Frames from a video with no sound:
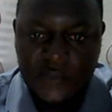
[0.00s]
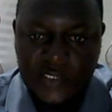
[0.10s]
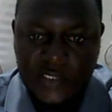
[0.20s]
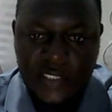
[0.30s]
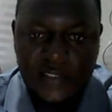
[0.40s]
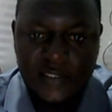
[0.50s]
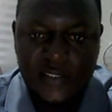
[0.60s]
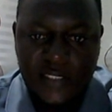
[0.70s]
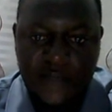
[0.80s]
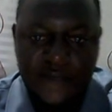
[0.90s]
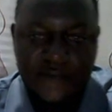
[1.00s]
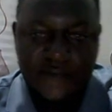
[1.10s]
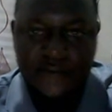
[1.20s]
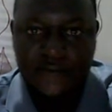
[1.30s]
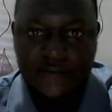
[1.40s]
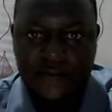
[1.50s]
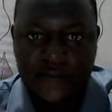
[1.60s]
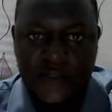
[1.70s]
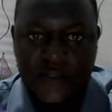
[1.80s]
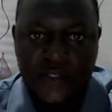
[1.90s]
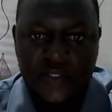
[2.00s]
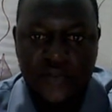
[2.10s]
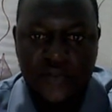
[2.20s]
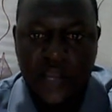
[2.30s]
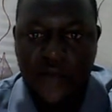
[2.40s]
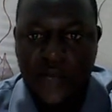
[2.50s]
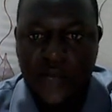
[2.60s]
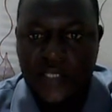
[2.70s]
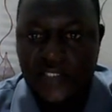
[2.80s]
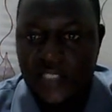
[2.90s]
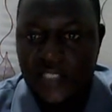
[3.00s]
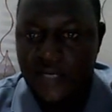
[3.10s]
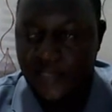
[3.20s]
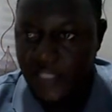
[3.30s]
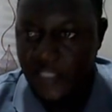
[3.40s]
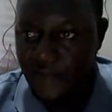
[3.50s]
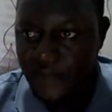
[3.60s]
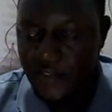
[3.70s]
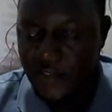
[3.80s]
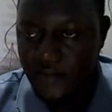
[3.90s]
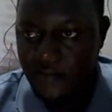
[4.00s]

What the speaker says: Yes, save. So our work is now saved.